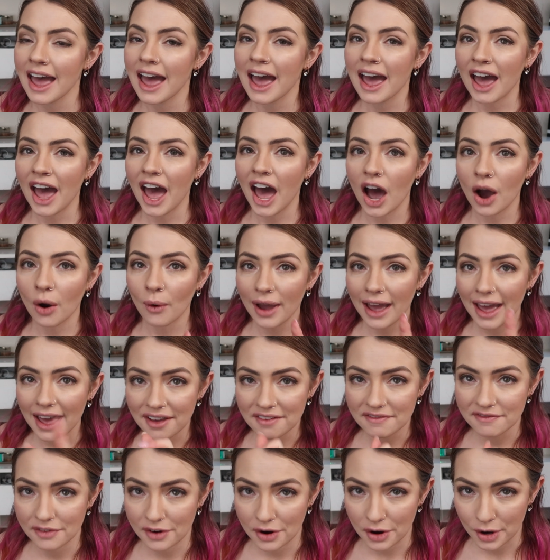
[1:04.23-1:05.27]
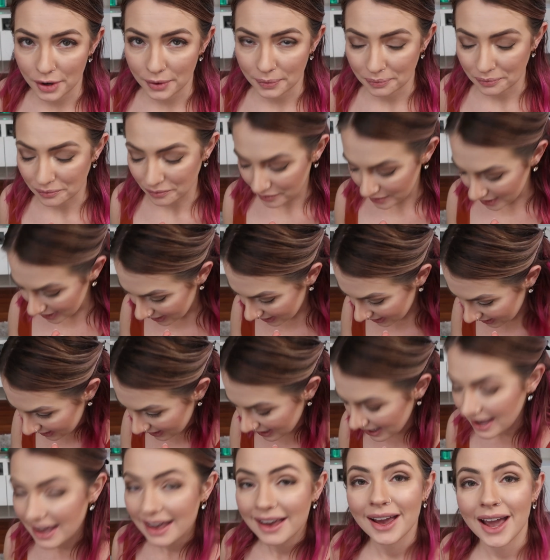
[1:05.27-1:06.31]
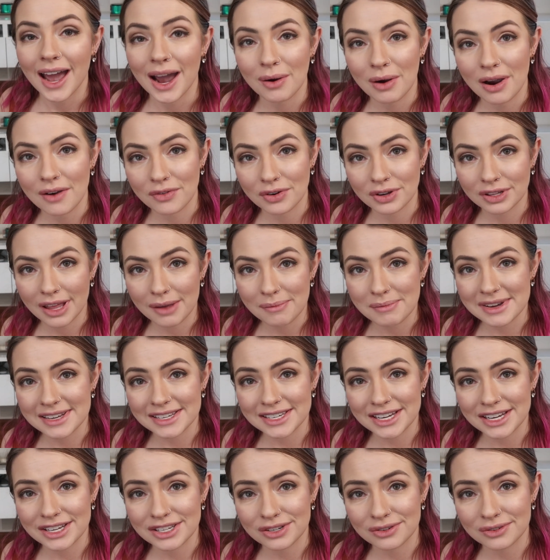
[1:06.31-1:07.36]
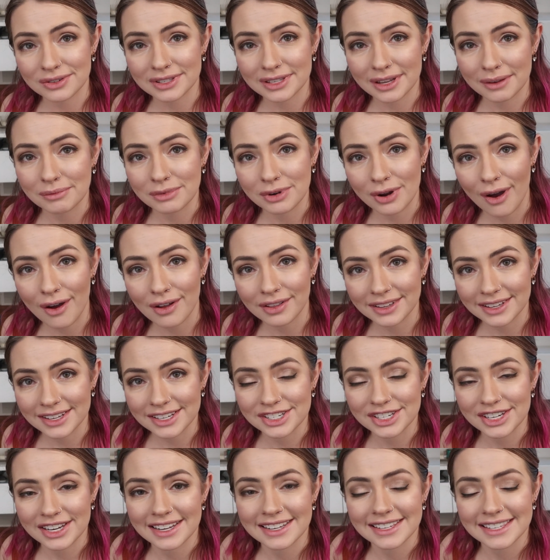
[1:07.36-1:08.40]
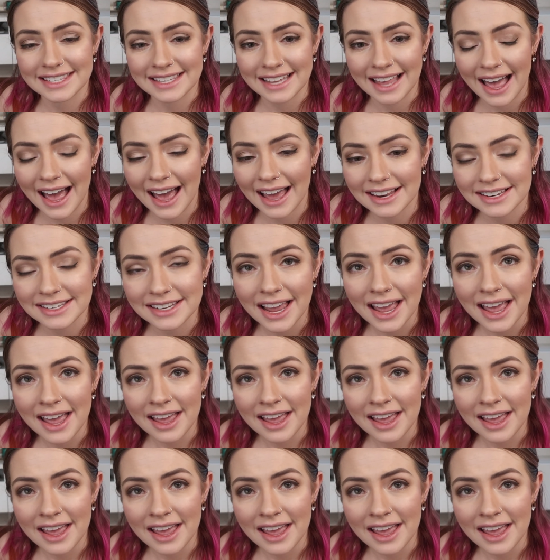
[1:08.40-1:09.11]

However, let me teach you some knowledge, is that